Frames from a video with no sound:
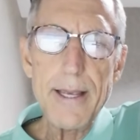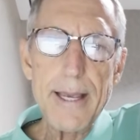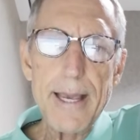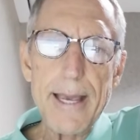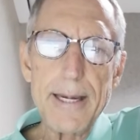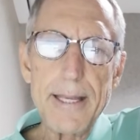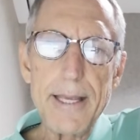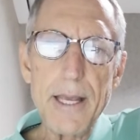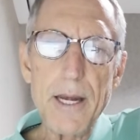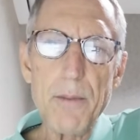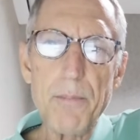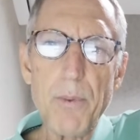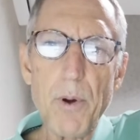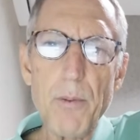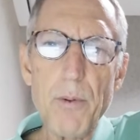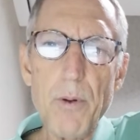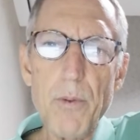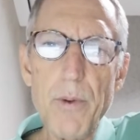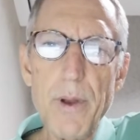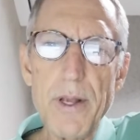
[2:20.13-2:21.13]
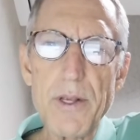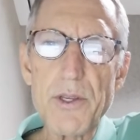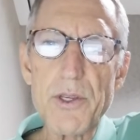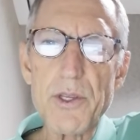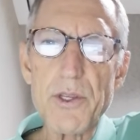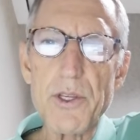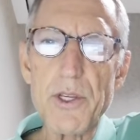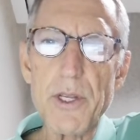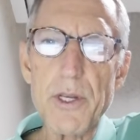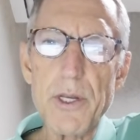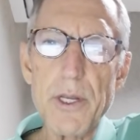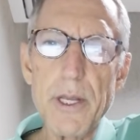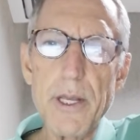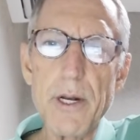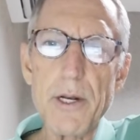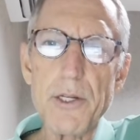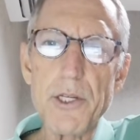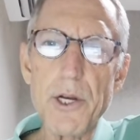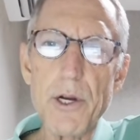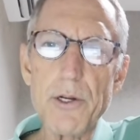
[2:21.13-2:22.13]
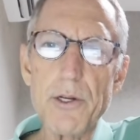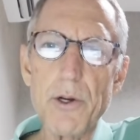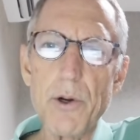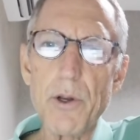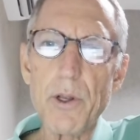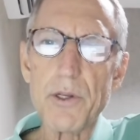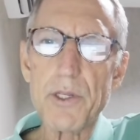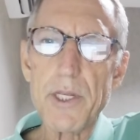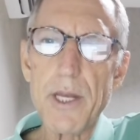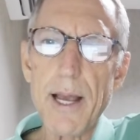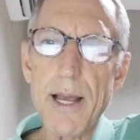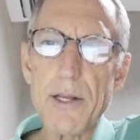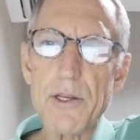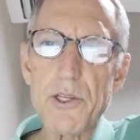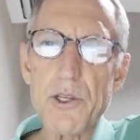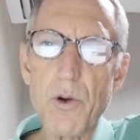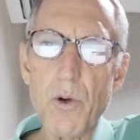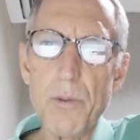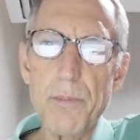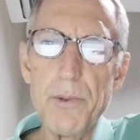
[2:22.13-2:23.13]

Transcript: and getting permanent residence in a territorial tax or